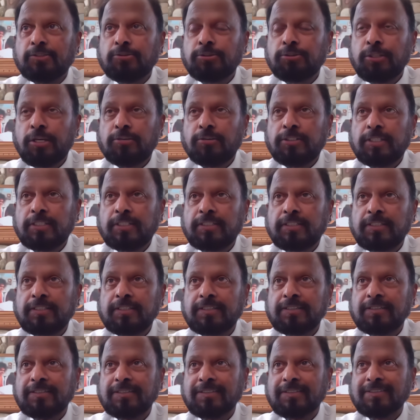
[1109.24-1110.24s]

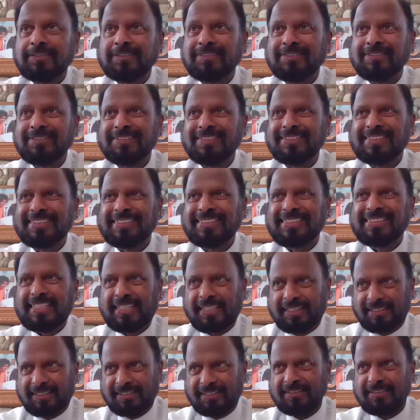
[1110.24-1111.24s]

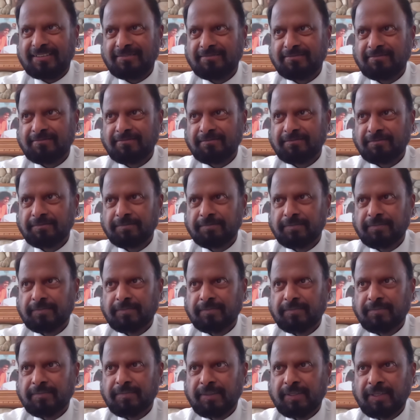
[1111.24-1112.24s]
2006,
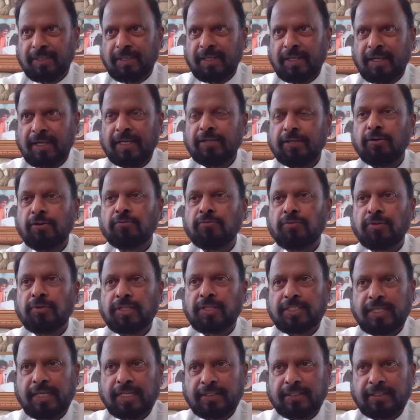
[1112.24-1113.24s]
I go
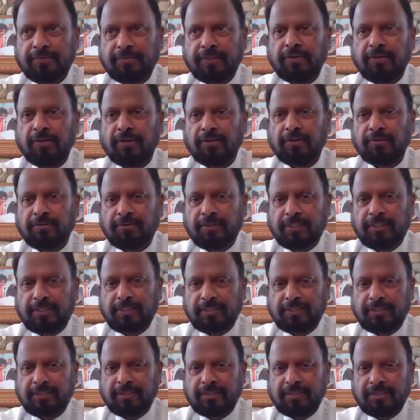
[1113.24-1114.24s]
for a scientific
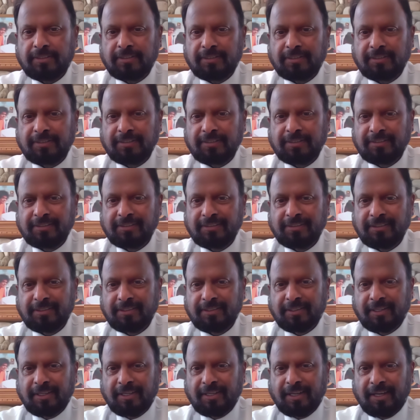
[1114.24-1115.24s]
conference,
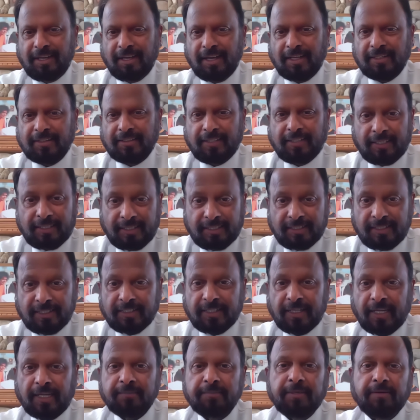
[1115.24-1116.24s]
and that is the
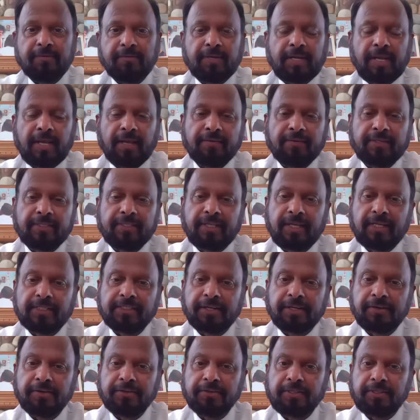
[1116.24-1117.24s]
time they were having the
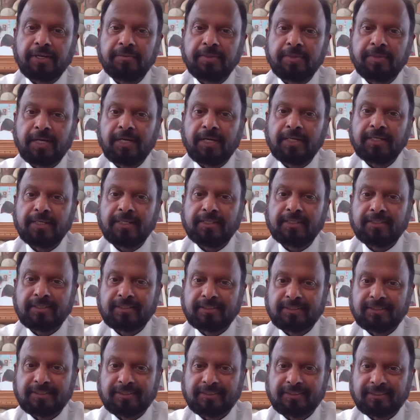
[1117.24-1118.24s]
Atirudra
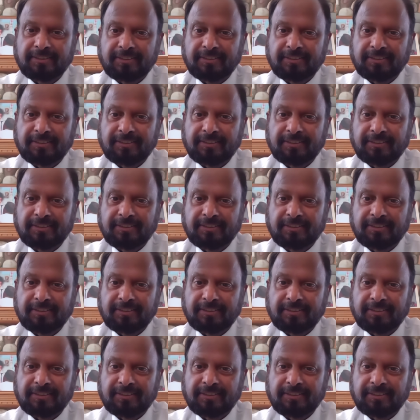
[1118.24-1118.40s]
Mahayajna.